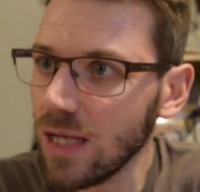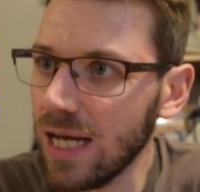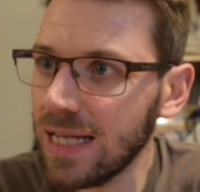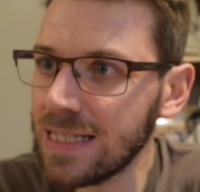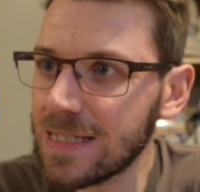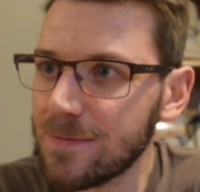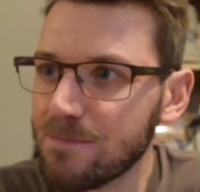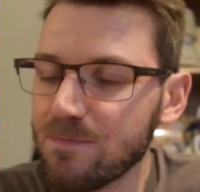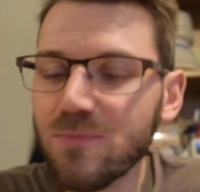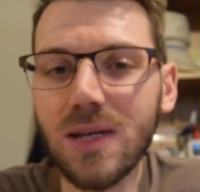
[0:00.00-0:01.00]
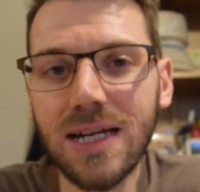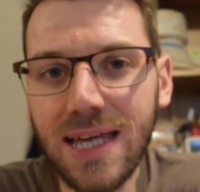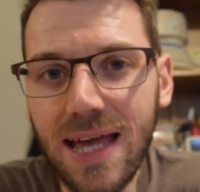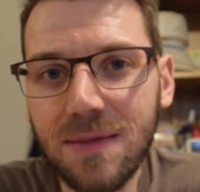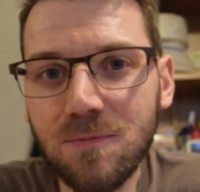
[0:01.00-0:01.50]
And
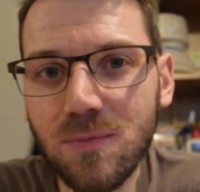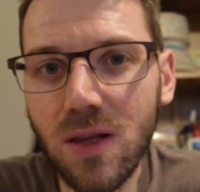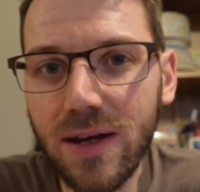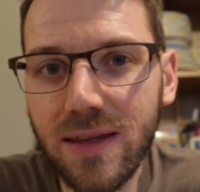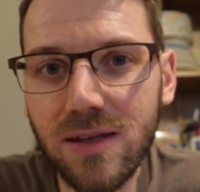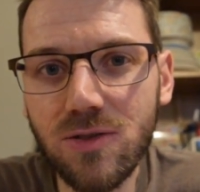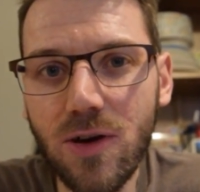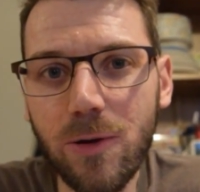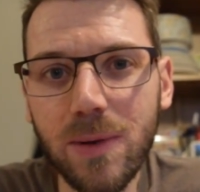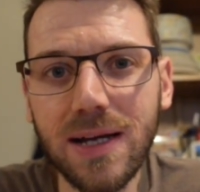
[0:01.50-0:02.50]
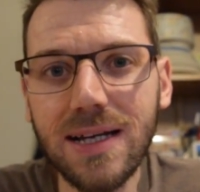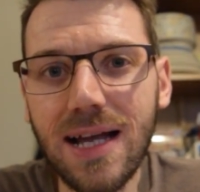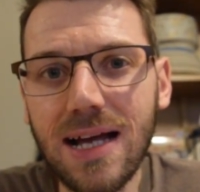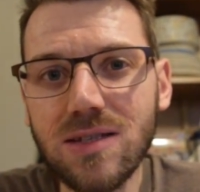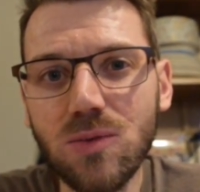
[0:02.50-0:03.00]
again, like the aroma, it
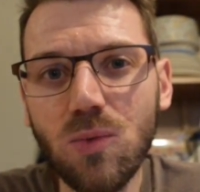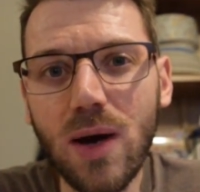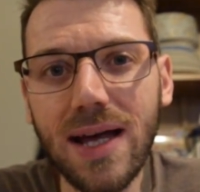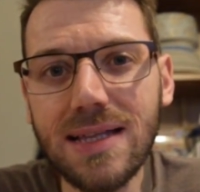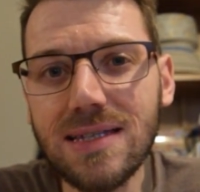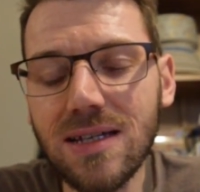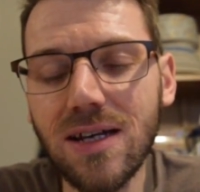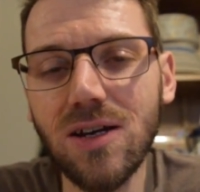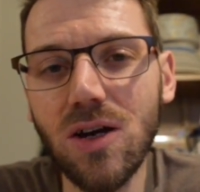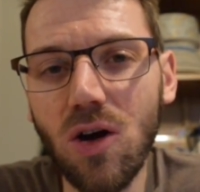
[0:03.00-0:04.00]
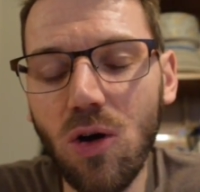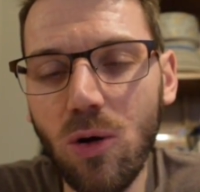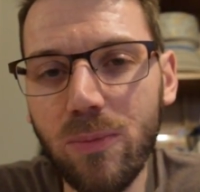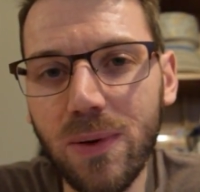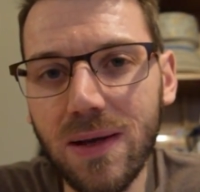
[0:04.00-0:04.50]
has a wet
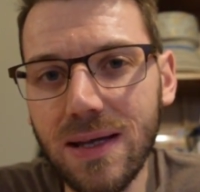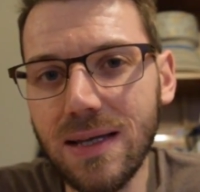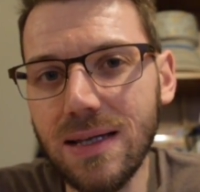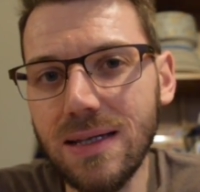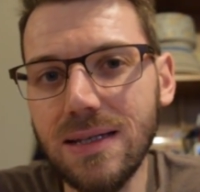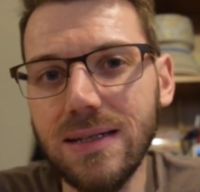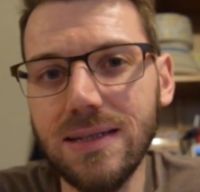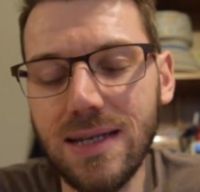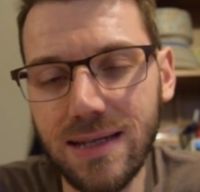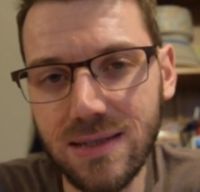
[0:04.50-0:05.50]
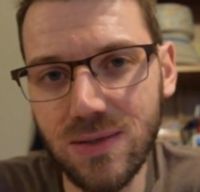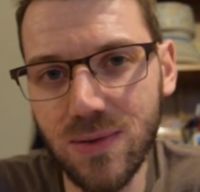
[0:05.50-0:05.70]
hop taste